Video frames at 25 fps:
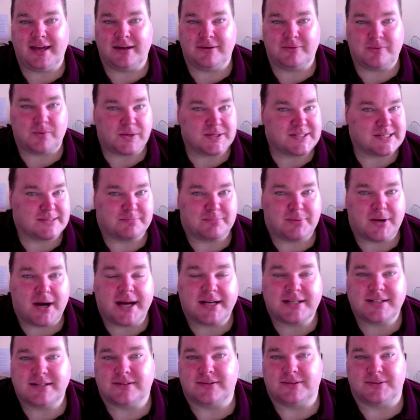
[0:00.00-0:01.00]
it wasn't
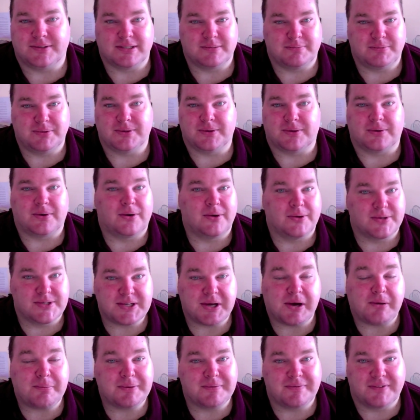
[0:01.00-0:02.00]
practical to put her on
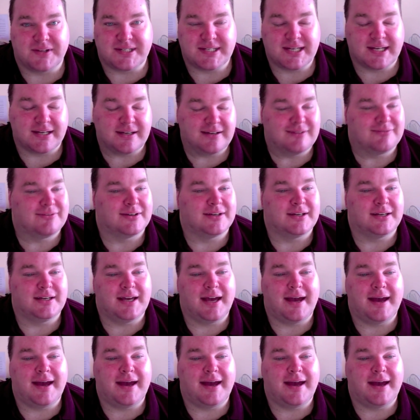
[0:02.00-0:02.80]
top of the TV,